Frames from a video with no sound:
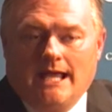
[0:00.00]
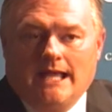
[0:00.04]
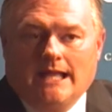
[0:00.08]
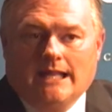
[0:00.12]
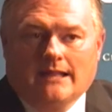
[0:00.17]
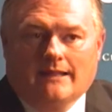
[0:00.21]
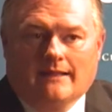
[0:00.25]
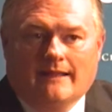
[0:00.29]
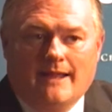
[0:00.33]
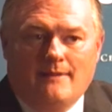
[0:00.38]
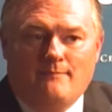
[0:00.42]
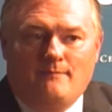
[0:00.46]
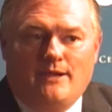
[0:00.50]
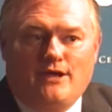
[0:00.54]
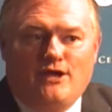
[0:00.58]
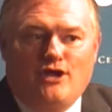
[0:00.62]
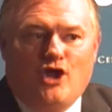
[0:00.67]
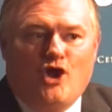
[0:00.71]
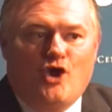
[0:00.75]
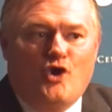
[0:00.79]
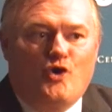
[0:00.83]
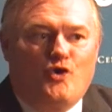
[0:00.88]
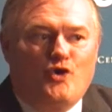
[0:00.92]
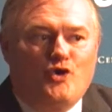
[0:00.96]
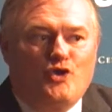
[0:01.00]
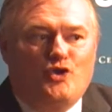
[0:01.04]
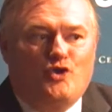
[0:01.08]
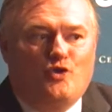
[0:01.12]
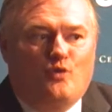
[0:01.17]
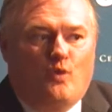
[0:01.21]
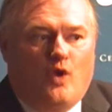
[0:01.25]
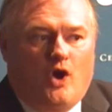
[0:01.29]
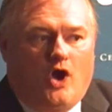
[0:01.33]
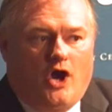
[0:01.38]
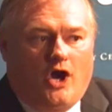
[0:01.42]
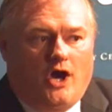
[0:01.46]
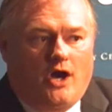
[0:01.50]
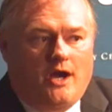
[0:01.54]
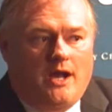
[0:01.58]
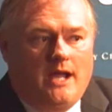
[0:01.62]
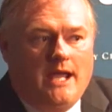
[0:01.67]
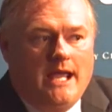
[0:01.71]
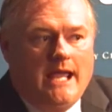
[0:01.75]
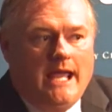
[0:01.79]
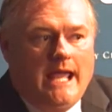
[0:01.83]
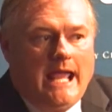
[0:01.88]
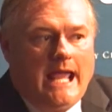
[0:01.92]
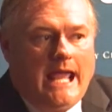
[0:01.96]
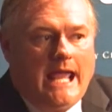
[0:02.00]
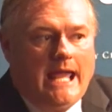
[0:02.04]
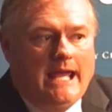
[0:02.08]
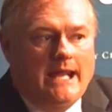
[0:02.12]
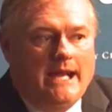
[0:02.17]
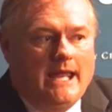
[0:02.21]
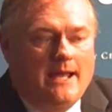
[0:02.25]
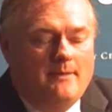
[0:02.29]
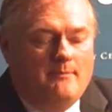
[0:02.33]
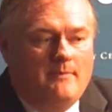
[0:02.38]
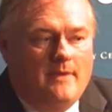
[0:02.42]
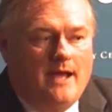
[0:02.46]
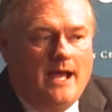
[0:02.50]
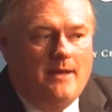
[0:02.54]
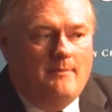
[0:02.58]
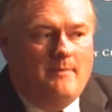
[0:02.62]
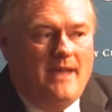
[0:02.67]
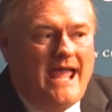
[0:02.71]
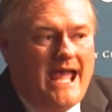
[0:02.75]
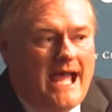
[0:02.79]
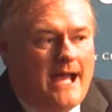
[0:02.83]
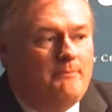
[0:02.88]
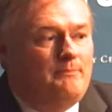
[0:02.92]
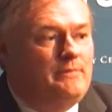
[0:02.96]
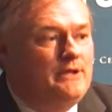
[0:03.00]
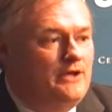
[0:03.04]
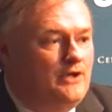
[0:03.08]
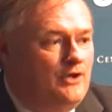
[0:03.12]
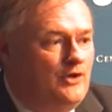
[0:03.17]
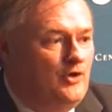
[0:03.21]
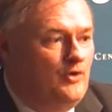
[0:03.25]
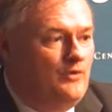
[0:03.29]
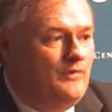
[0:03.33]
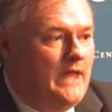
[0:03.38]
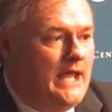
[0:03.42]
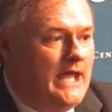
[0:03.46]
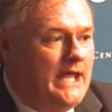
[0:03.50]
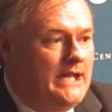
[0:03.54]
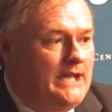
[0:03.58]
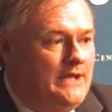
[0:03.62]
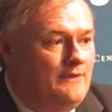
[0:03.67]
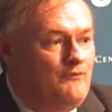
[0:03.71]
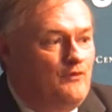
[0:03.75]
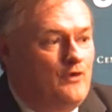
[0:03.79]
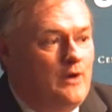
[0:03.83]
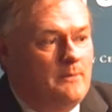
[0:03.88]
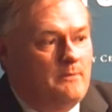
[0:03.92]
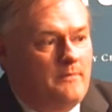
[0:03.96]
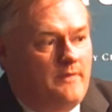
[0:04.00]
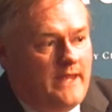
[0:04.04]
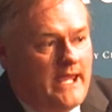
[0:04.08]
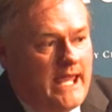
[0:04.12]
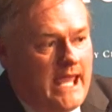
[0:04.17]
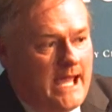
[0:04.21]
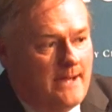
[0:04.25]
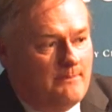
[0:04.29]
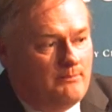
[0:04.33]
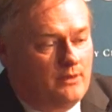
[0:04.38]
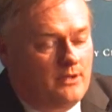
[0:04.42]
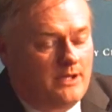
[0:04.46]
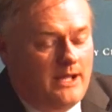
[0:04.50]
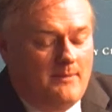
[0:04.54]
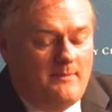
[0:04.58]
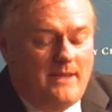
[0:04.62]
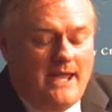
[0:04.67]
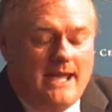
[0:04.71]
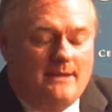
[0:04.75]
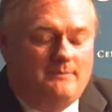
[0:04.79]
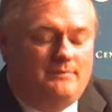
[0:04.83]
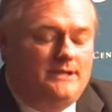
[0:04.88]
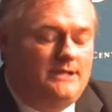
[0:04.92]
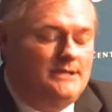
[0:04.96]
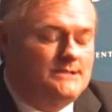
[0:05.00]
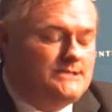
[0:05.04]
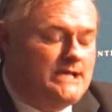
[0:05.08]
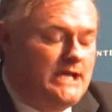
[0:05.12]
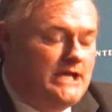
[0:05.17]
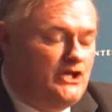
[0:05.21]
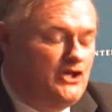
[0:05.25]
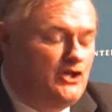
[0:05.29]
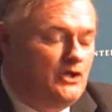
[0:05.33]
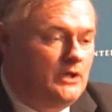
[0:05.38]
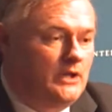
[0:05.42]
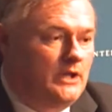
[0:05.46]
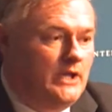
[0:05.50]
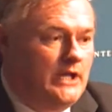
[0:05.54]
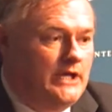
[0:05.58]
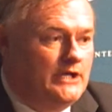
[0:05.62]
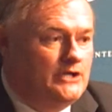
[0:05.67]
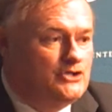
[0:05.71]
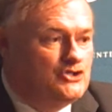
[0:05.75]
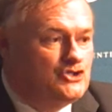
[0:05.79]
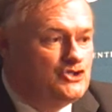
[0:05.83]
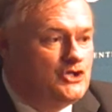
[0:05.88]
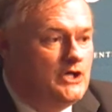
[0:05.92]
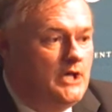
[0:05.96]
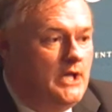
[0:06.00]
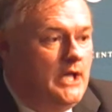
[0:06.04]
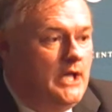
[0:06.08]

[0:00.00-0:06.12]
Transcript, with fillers: Let me know who you are, and I'm happy to do that. If you're up at the Capitol, I'm happy to take you to lunch.